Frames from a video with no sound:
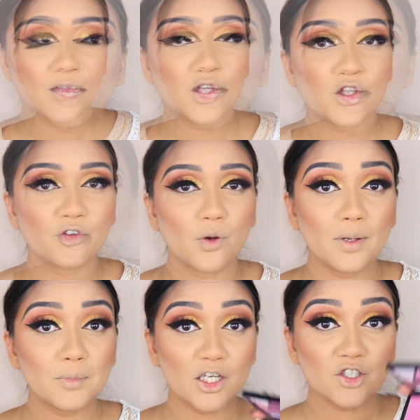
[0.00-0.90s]
So for
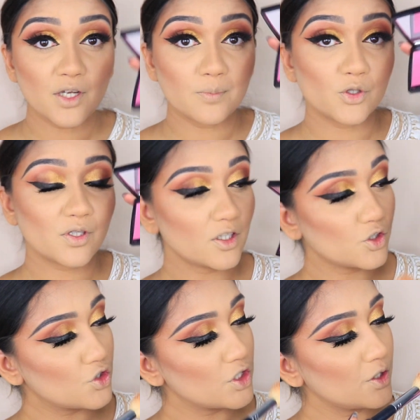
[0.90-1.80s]
my blush, I'm using
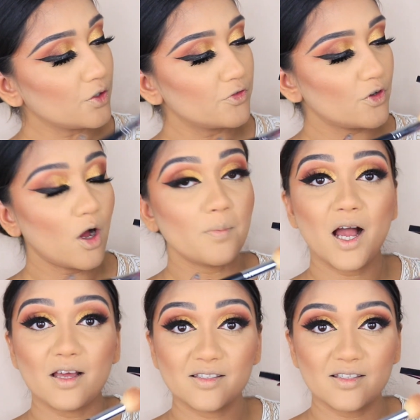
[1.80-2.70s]
this trio from
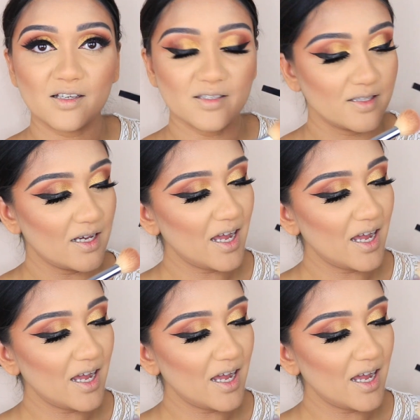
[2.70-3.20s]
Anastasia,